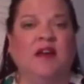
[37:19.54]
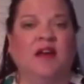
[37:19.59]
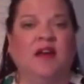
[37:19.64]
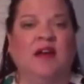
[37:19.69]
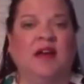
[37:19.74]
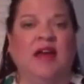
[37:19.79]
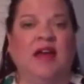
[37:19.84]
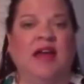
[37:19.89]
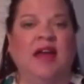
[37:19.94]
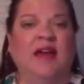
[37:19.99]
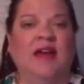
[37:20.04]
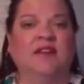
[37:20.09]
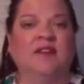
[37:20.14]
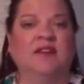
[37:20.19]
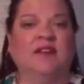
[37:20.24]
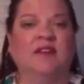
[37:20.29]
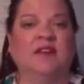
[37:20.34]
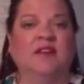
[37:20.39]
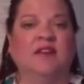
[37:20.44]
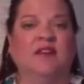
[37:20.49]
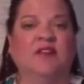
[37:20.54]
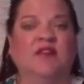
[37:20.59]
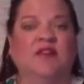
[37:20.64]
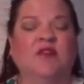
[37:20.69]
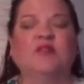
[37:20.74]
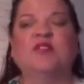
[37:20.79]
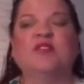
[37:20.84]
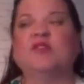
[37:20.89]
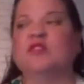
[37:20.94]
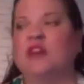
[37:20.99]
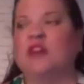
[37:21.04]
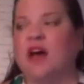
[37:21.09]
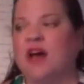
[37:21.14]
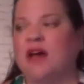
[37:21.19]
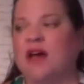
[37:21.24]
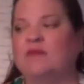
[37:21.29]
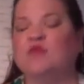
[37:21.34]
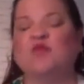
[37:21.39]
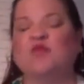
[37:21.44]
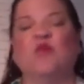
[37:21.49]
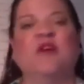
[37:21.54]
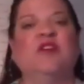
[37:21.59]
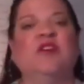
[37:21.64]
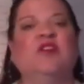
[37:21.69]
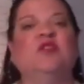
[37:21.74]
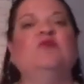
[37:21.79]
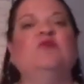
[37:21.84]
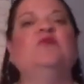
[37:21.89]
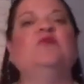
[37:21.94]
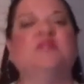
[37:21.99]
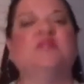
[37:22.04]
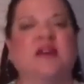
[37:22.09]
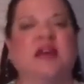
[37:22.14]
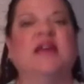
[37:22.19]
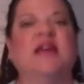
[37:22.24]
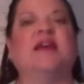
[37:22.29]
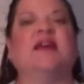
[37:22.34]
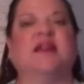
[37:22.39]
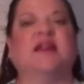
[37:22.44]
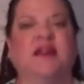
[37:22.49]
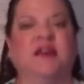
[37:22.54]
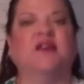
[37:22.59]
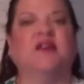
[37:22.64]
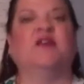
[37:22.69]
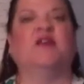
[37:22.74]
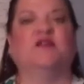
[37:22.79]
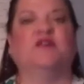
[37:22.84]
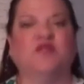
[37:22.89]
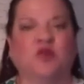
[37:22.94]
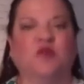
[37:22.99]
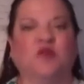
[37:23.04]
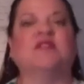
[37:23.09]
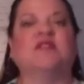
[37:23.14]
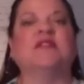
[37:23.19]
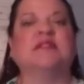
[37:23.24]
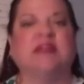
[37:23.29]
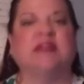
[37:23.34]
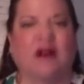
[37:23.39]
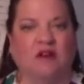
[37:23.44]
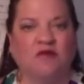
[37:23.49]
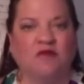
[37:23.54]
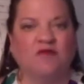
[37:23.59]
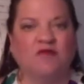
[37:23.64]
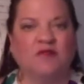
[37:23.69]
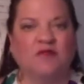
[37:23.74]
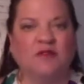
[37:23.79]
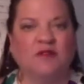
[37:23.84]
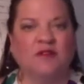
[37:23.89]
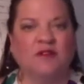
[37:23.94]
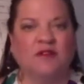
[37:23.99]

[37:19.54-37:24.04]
And those are times when you take care of yourself.